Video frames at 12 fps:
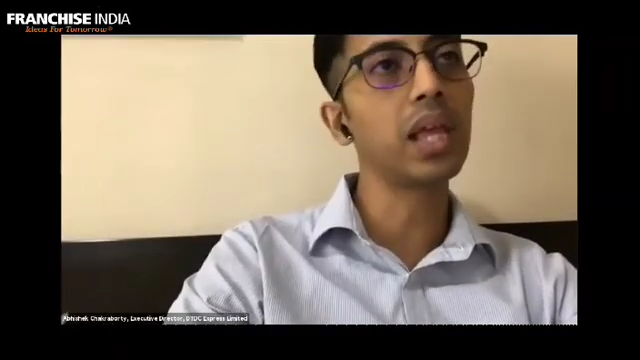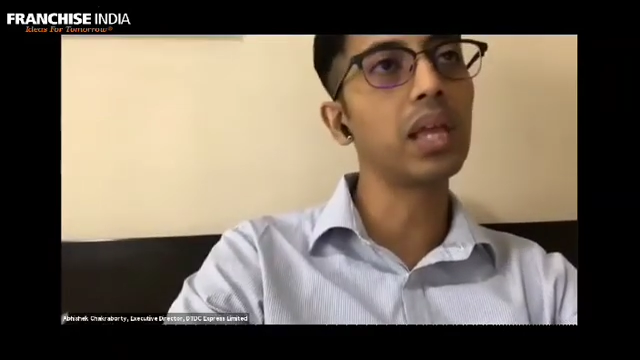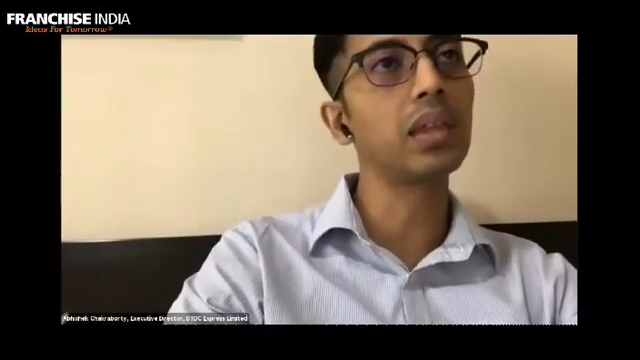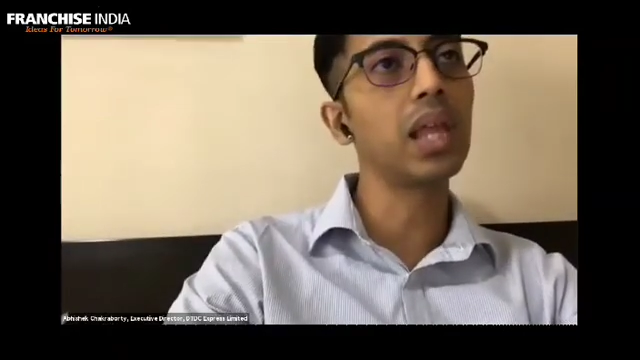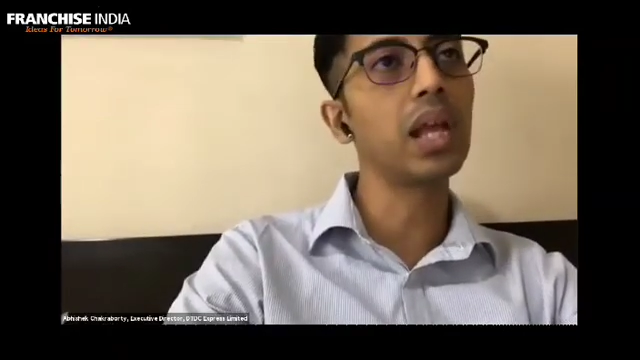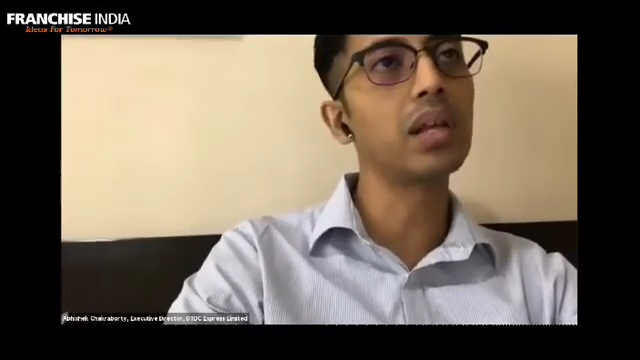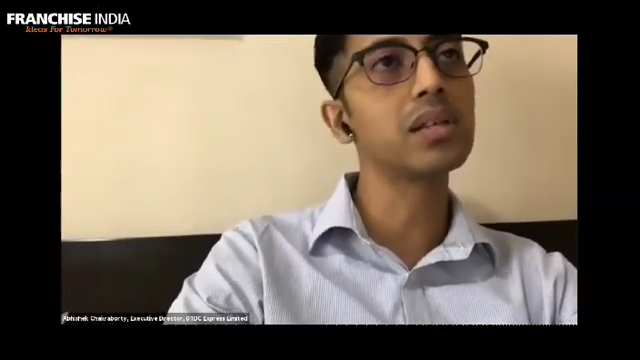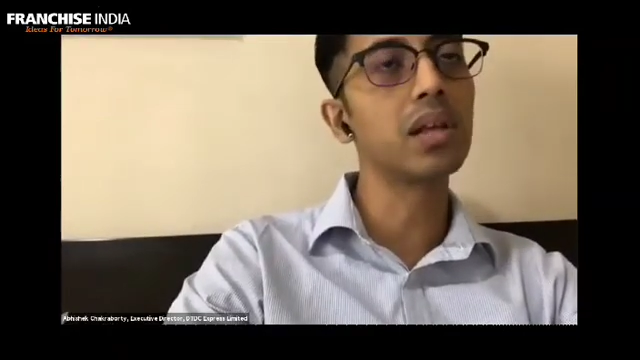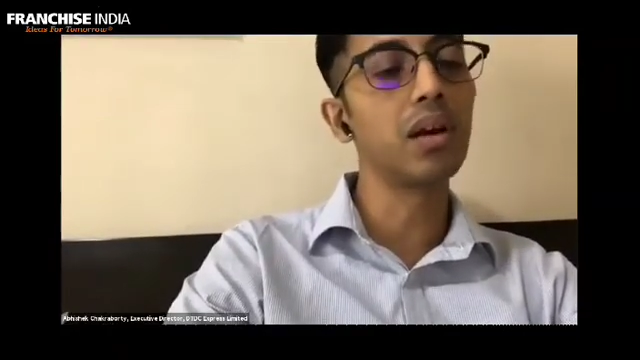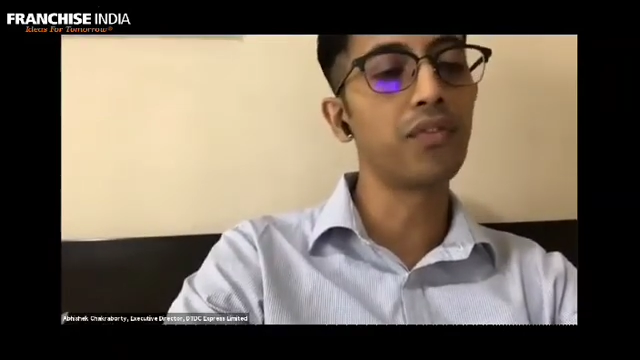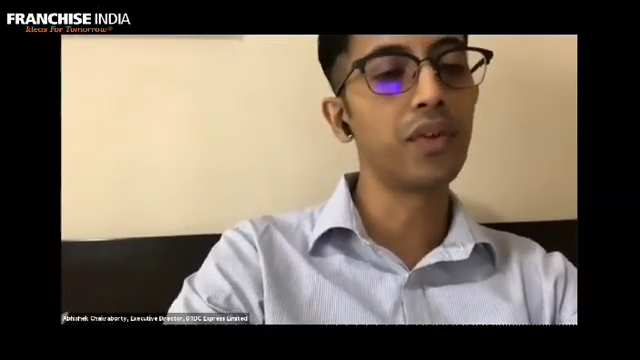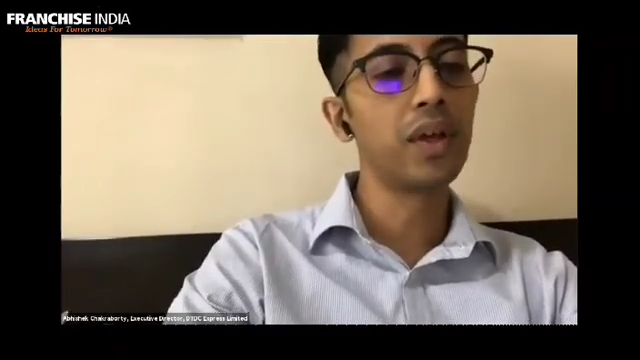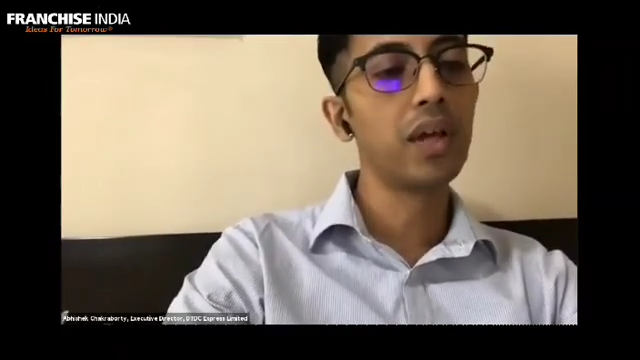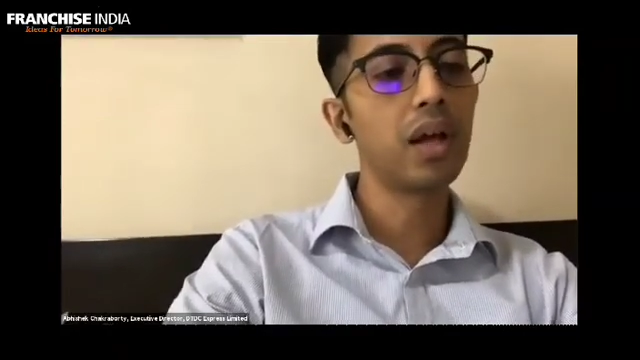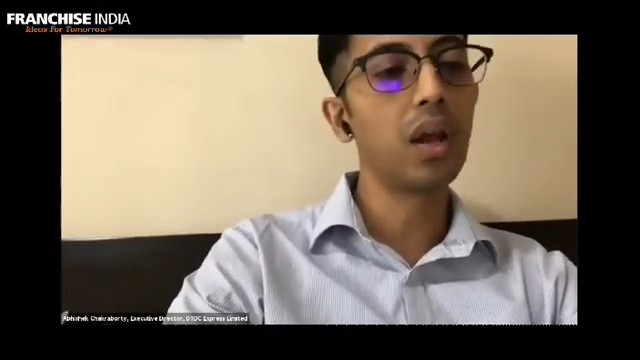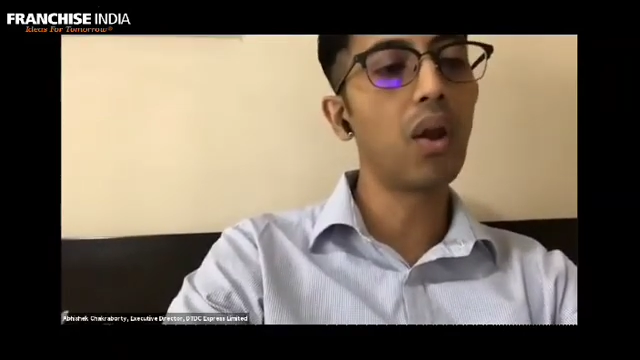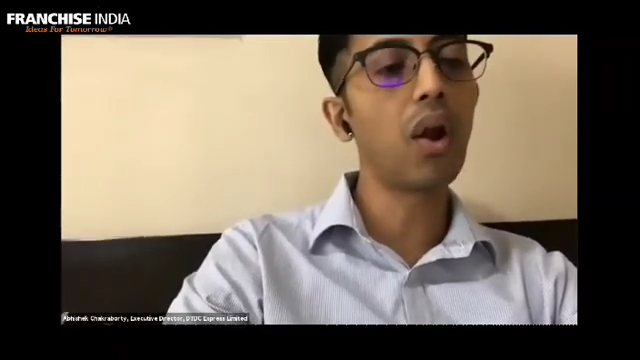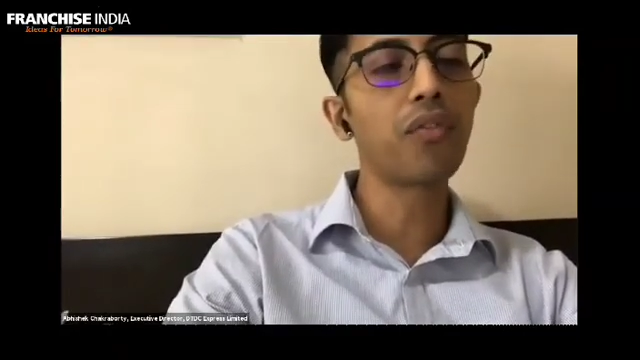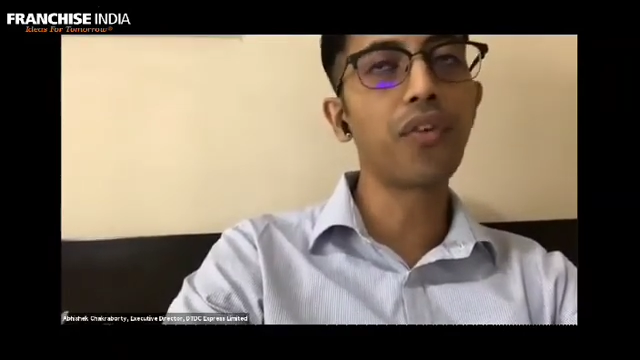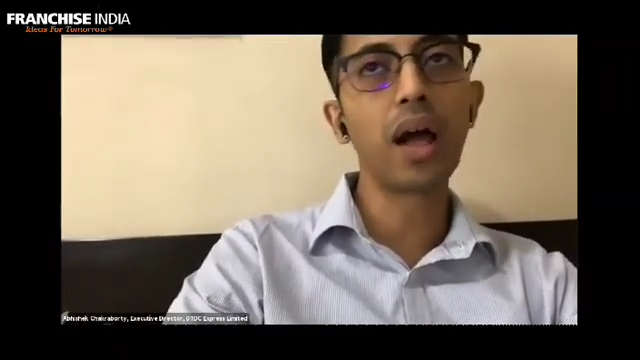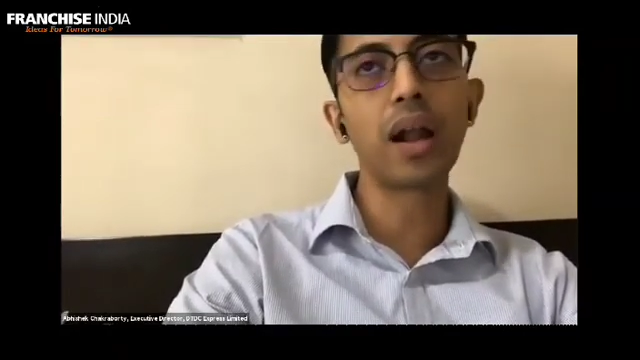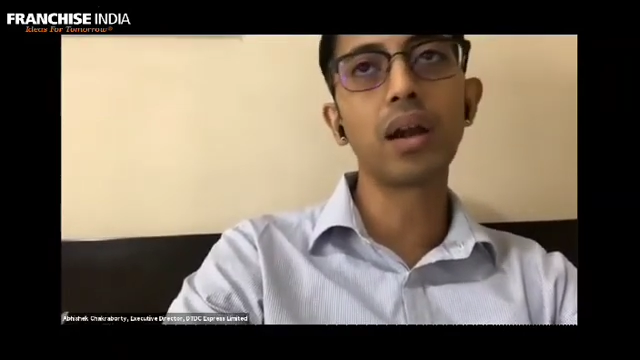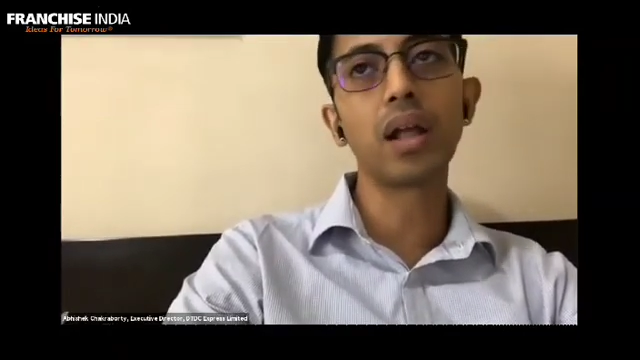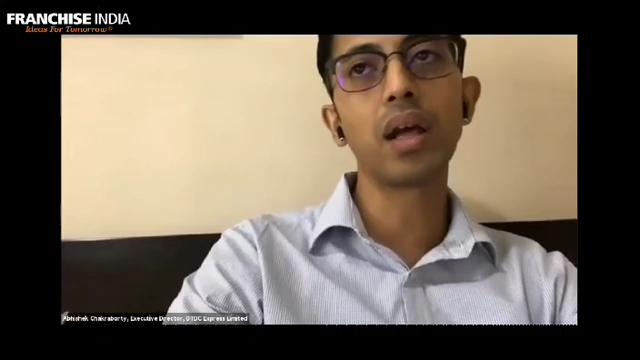a lot of our appreciation and
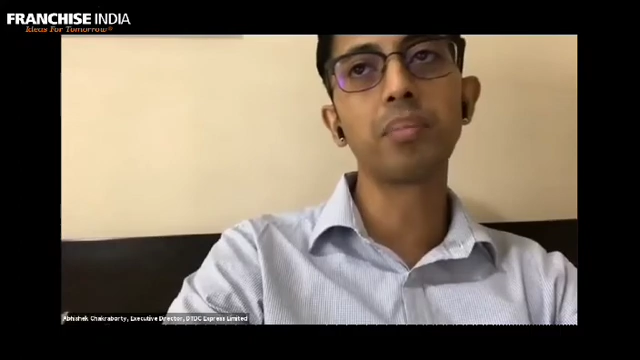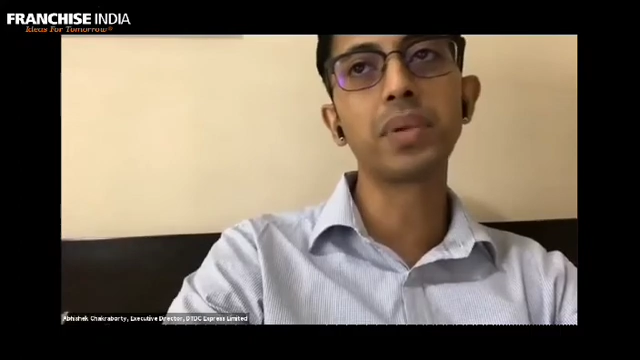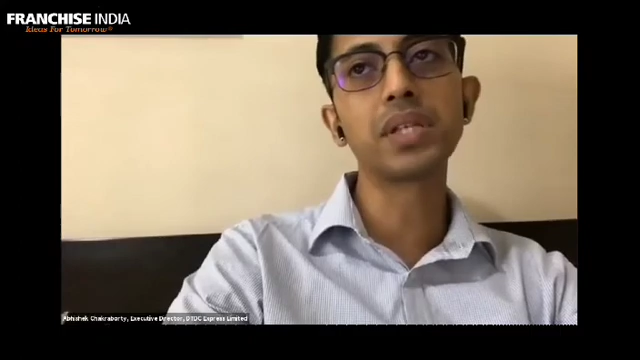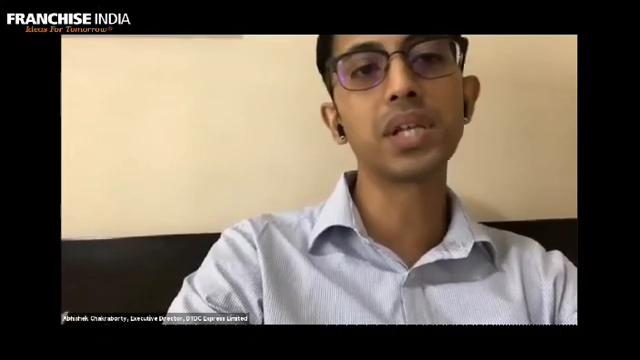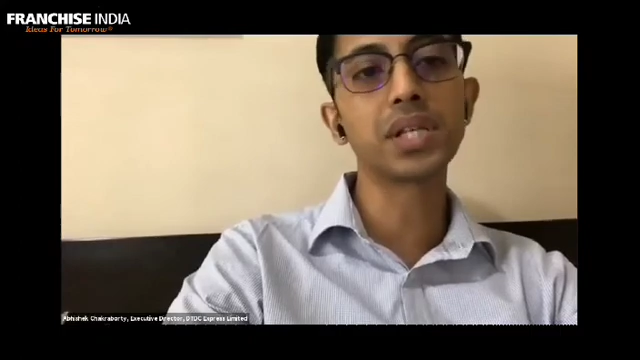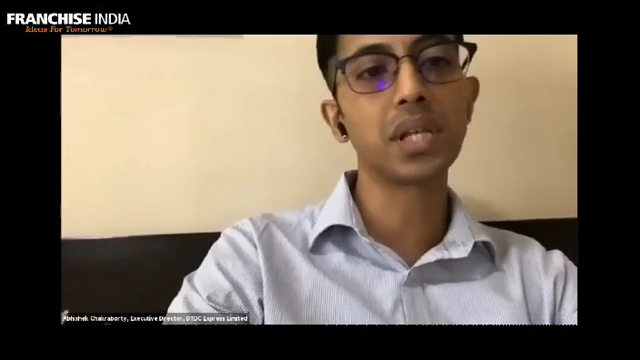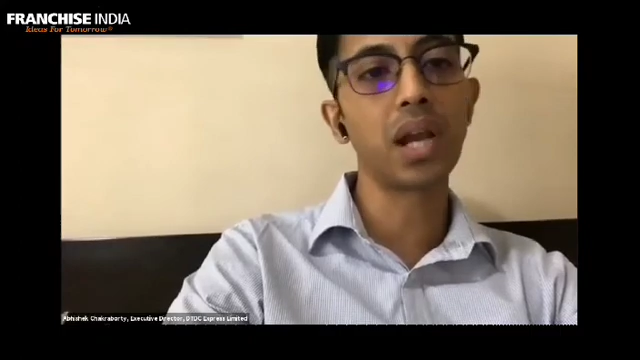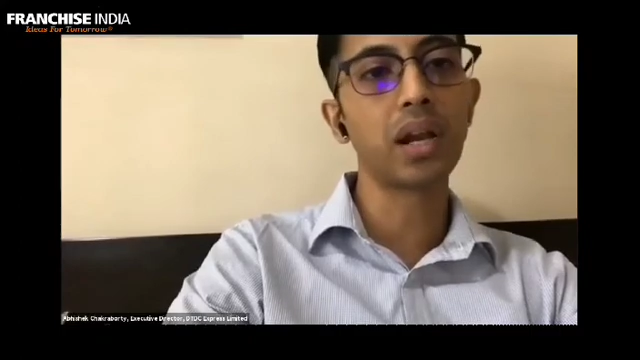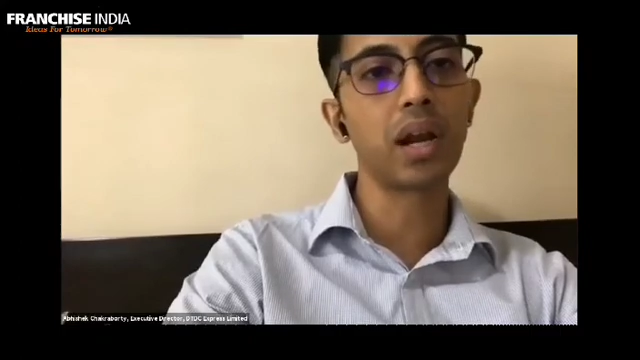credit for what they used to do.